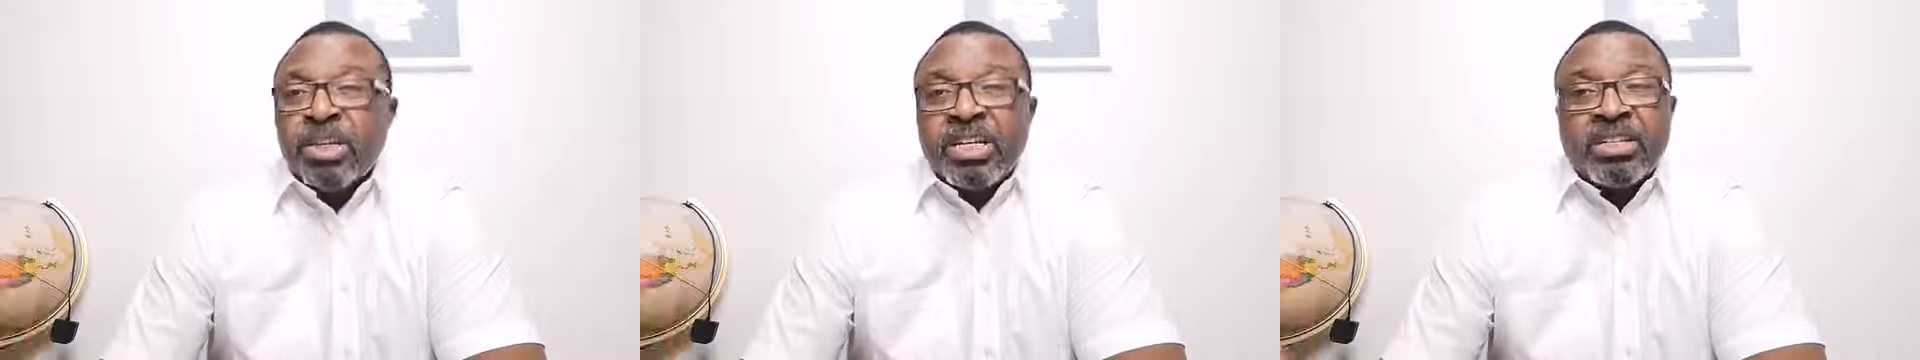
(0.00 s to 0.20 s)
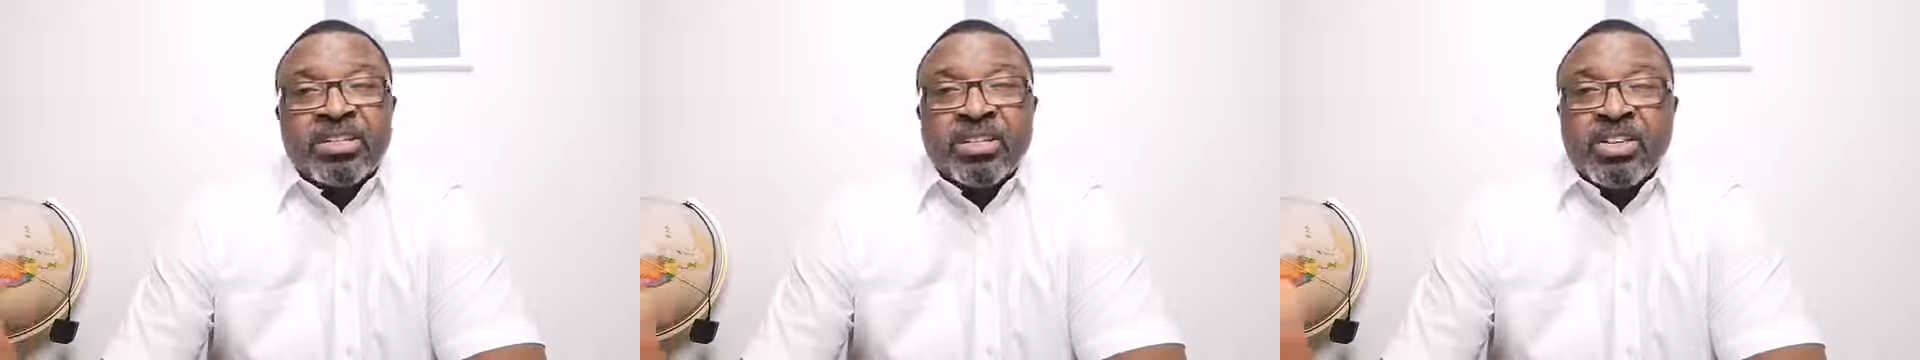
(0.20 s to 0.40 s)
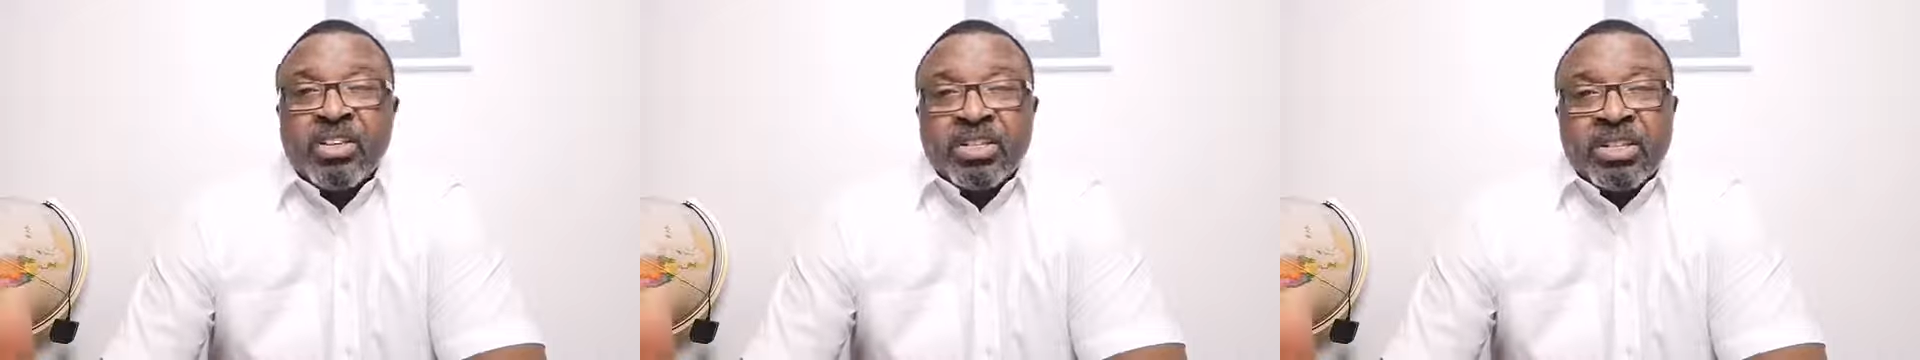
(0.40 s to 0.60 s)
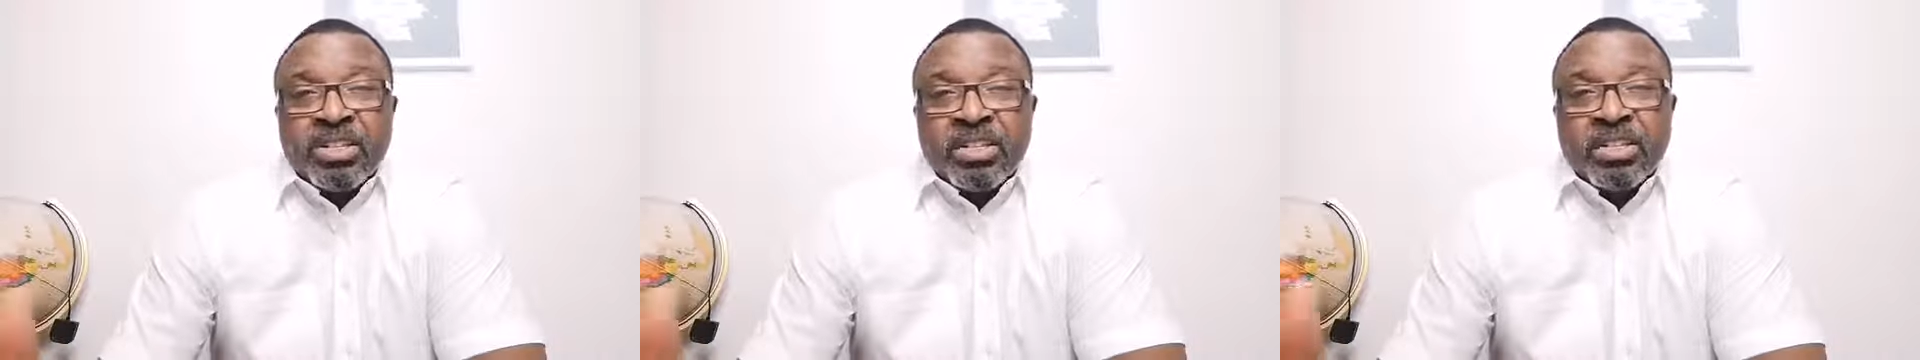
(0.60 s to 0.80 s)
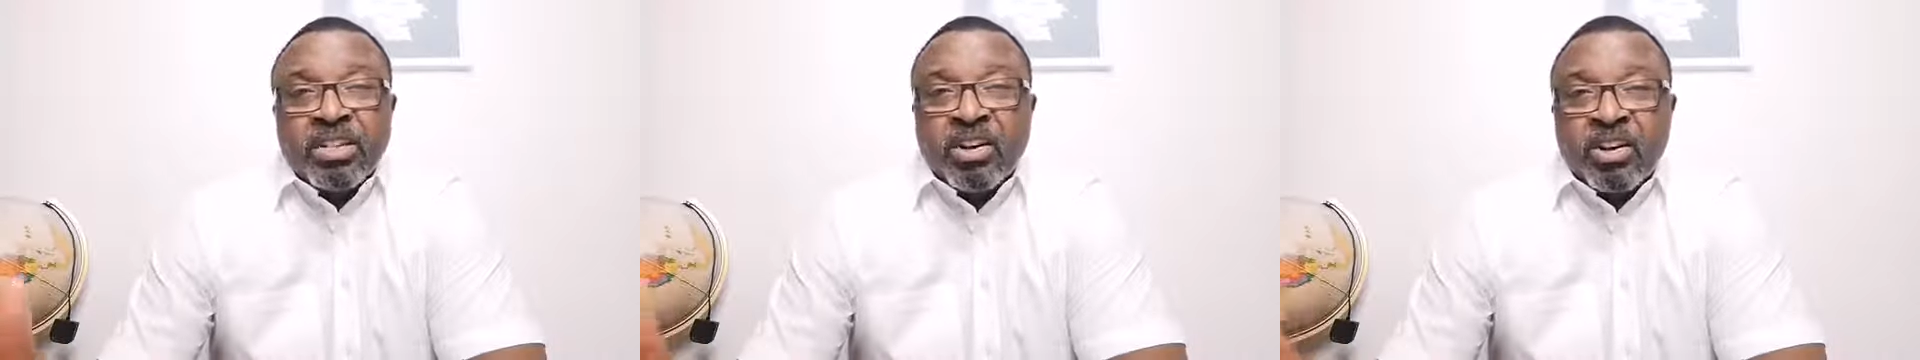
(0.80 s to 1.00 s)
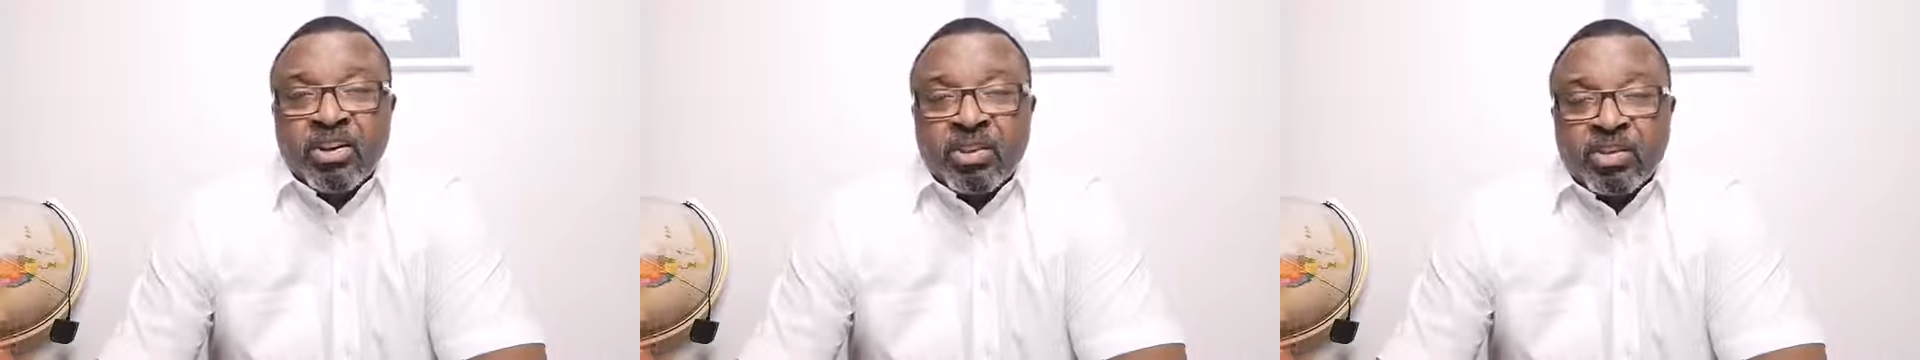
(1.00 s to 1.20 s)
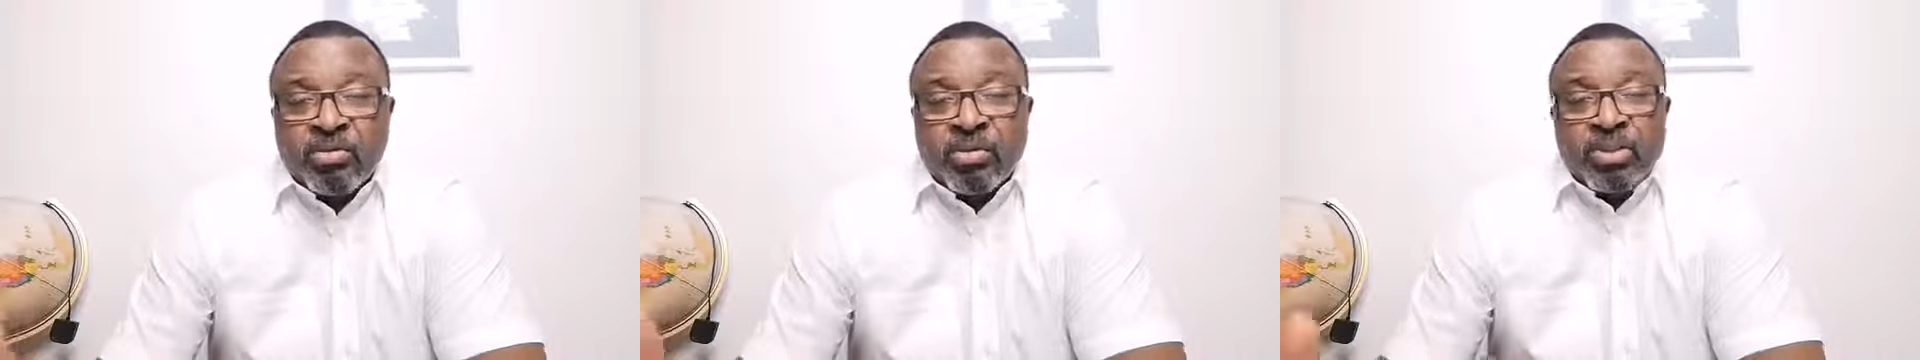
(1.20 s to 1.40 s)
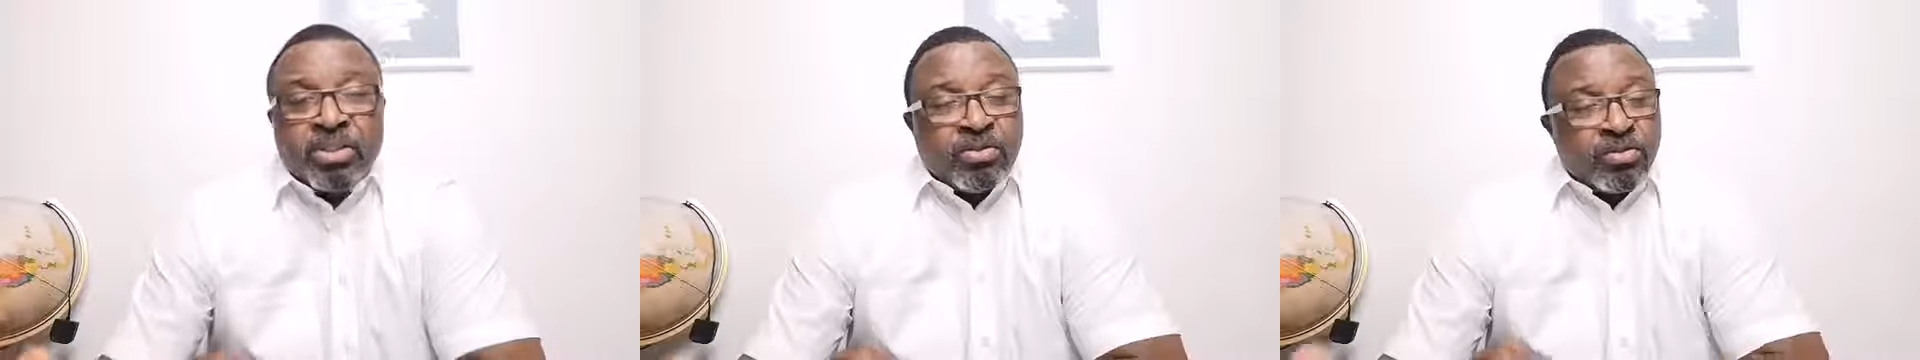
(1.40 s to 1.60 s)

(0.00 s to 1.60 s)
there's nothing on towards.